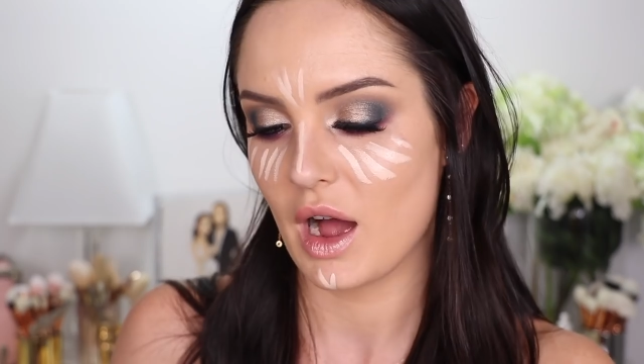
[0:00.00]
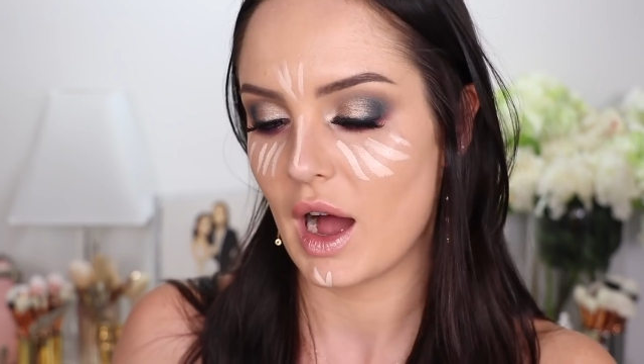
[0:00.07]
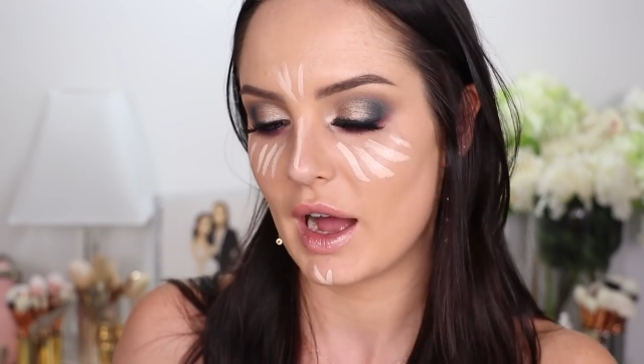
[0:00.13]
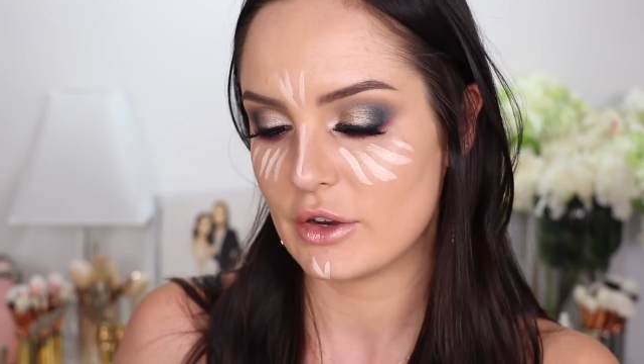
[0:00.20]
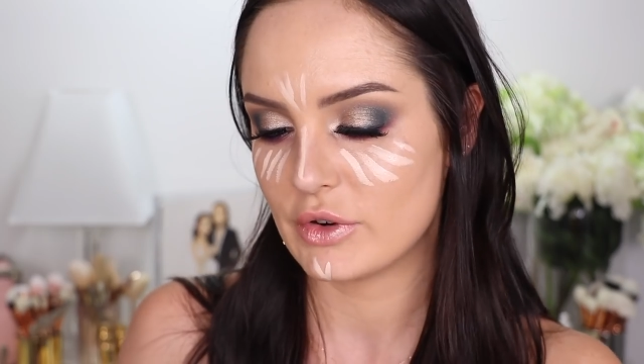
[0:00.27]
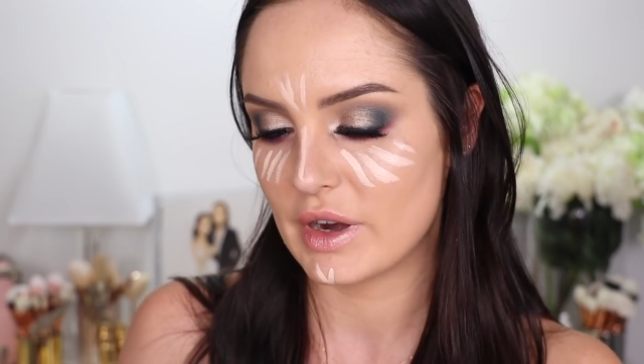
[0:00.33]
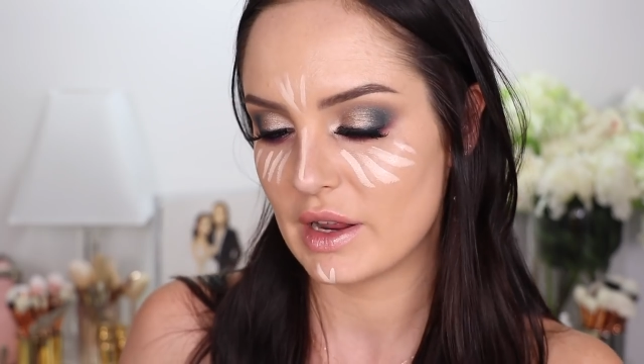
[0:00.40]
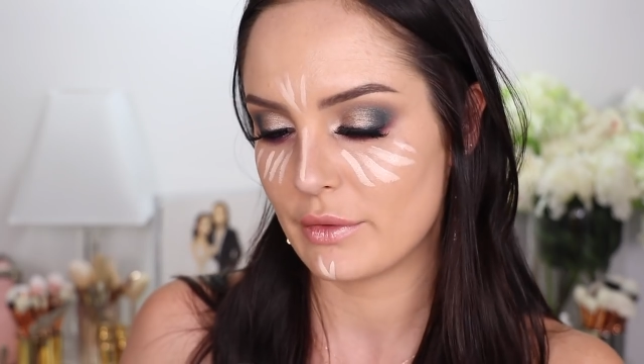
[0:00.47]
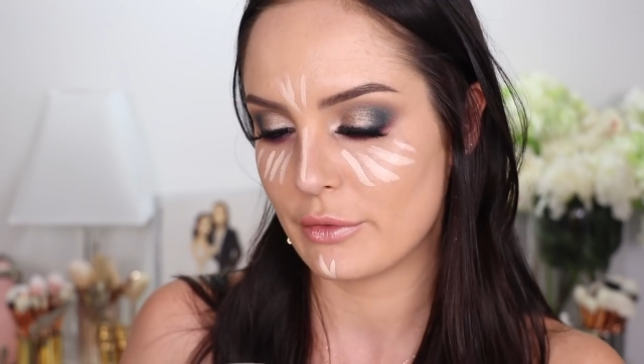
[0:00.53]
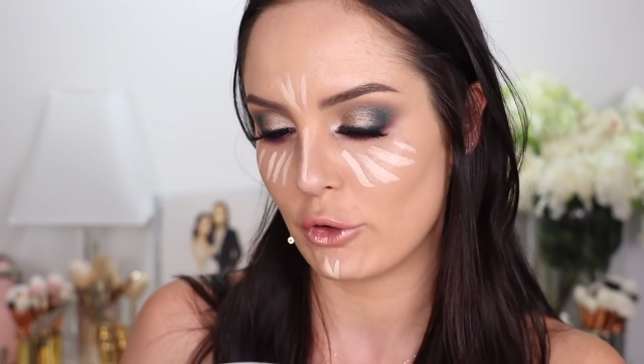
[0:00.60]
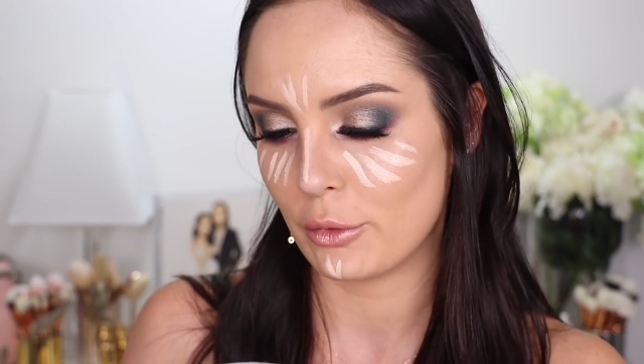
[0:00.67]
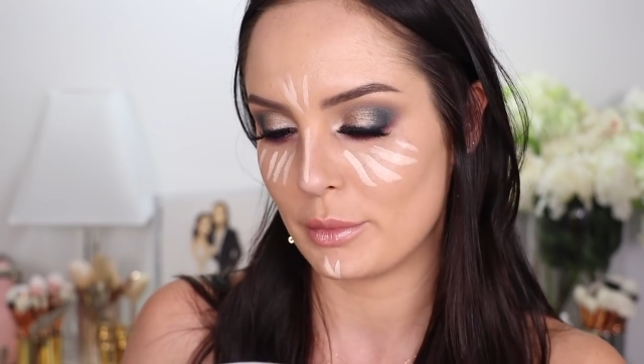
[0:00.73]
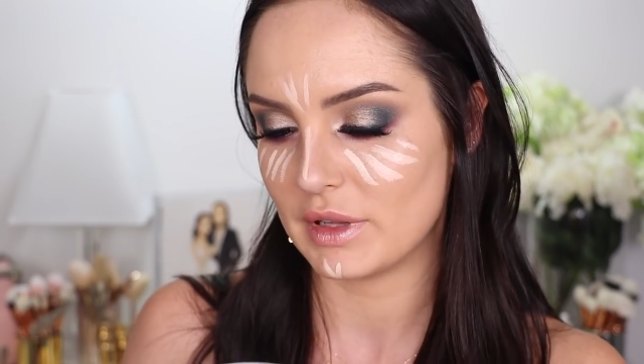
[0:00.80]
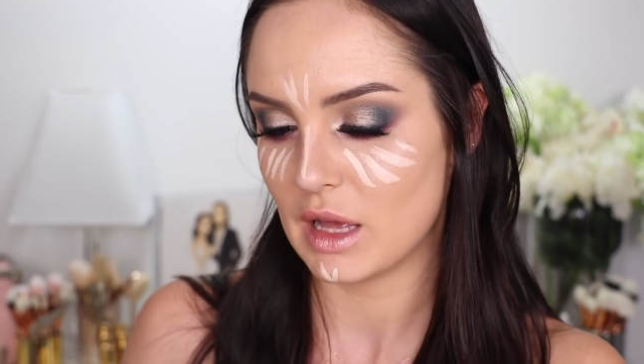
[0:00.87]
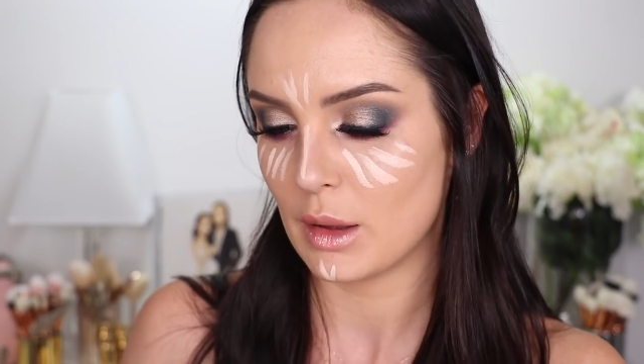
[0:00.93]
hydrating
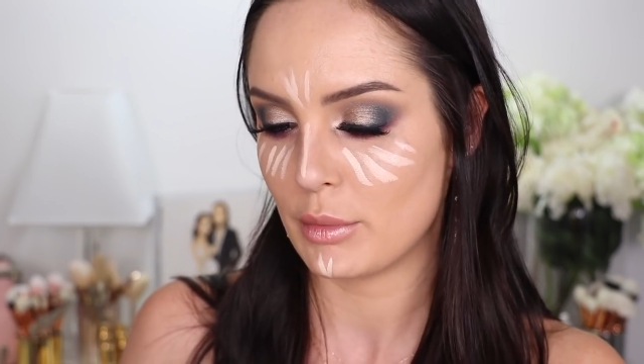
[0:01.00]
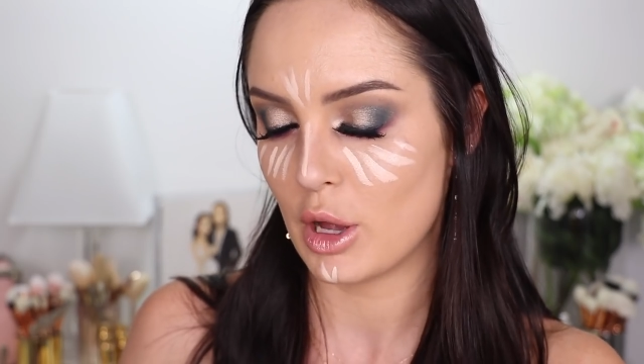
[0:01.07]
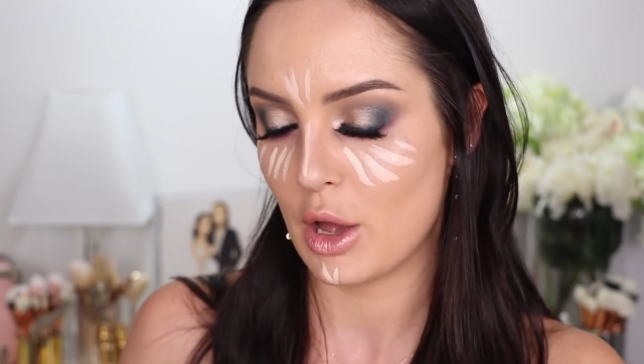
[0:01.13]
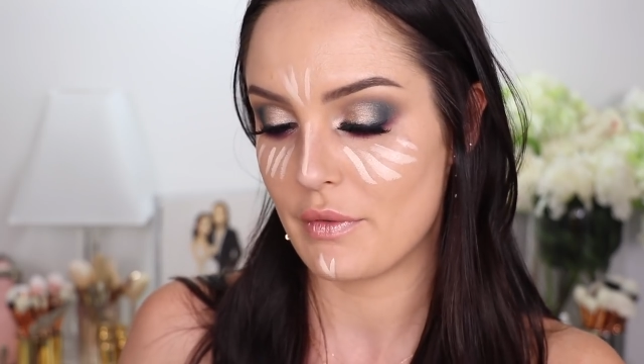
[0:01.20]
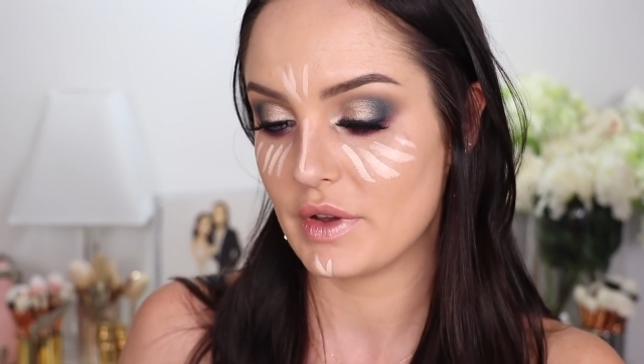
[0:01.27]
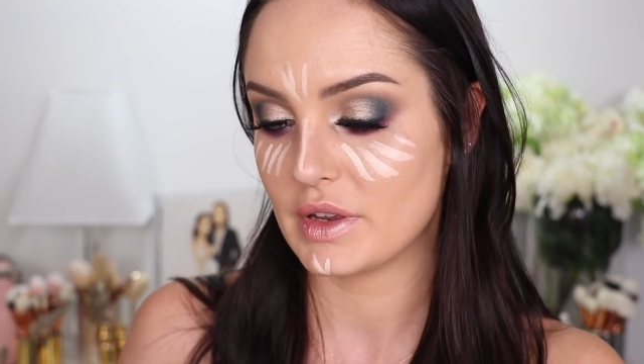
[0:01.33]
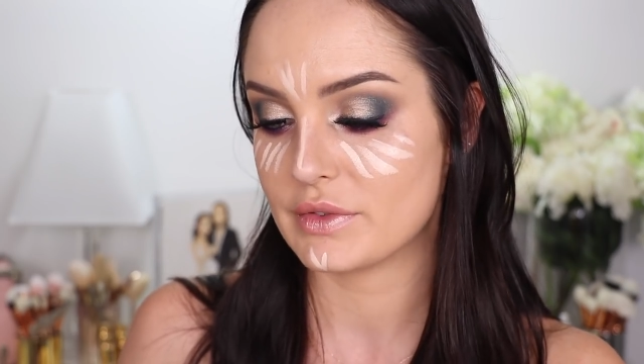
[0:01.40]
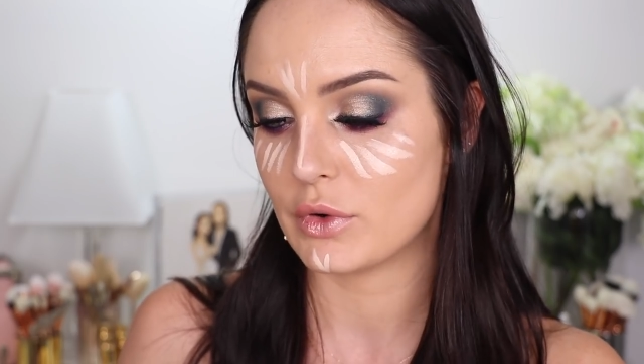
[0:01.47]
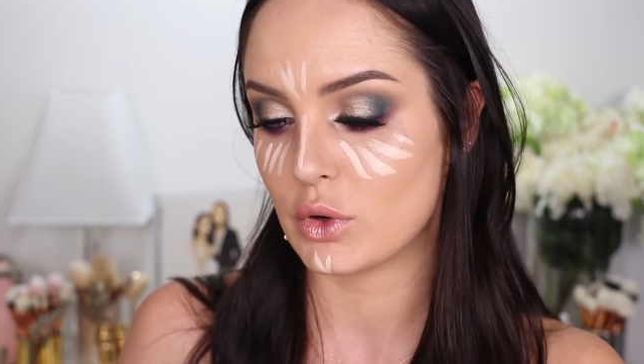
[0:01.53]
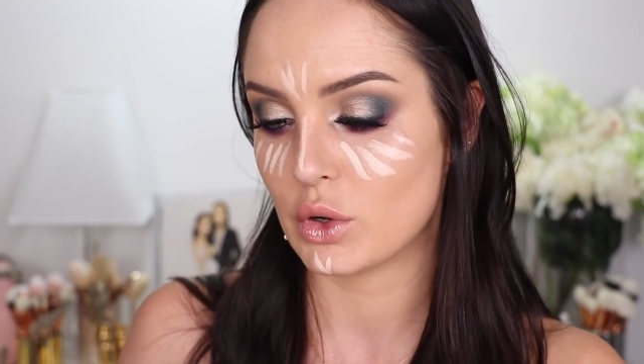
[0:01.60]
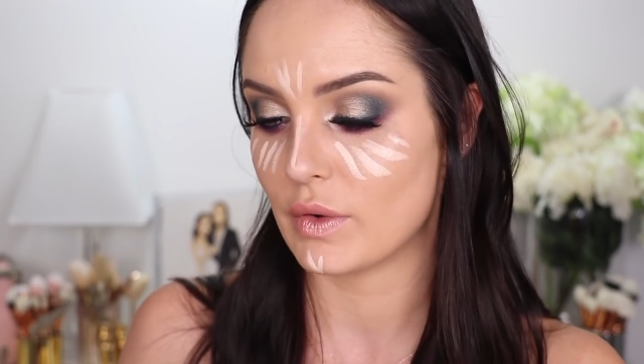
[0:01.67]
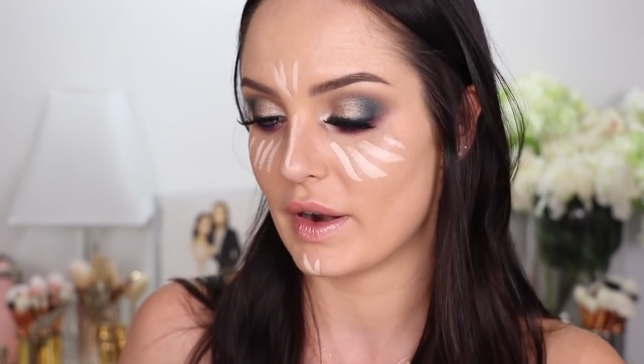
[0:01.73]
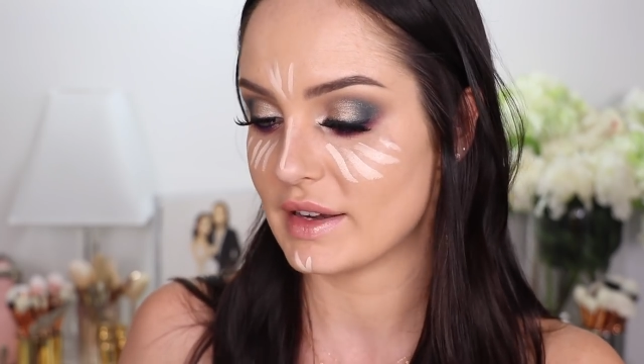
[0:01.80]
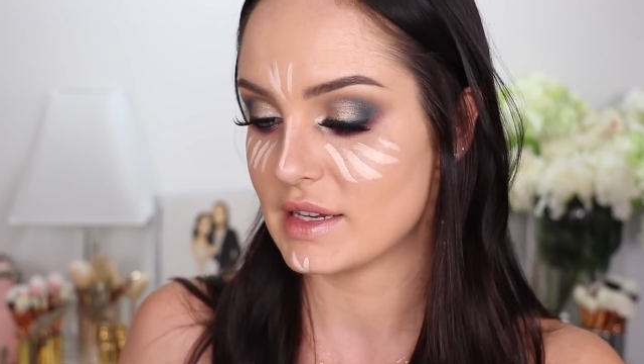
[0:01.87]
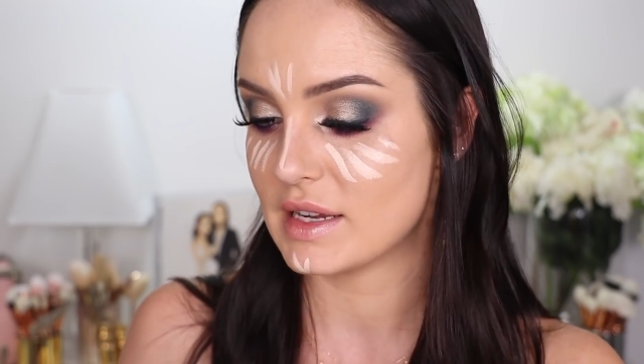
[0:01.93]
formula, perfect for
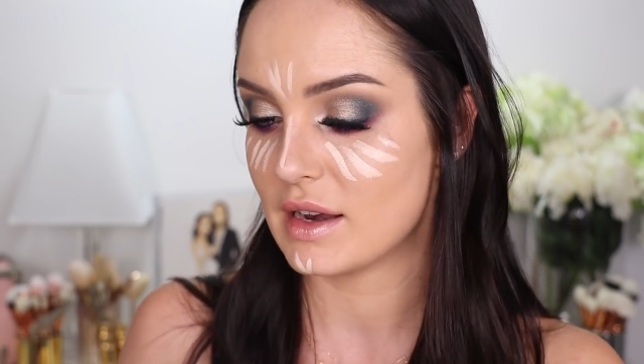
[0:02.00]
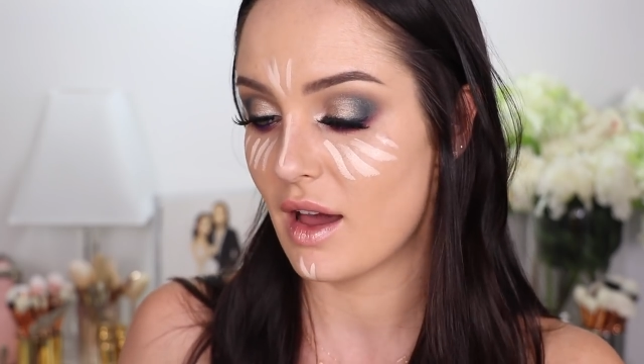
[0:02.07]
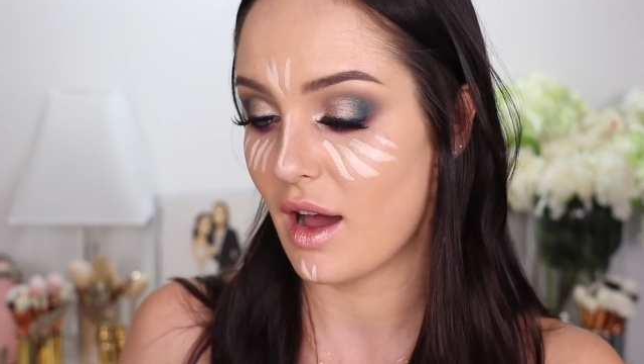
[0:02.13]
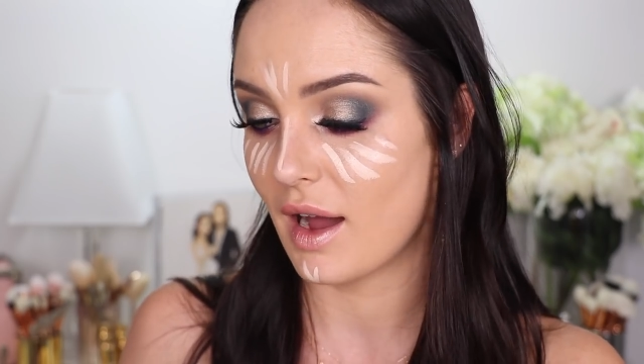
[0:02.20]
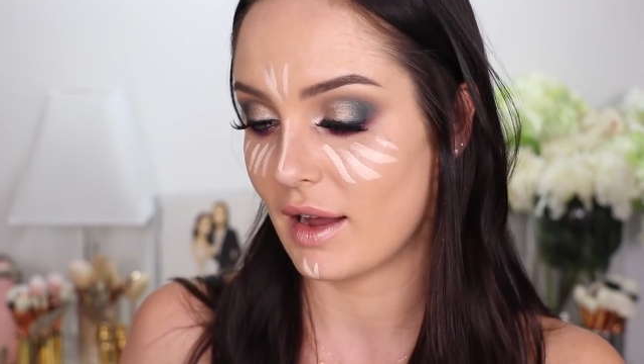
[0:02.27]
correcting and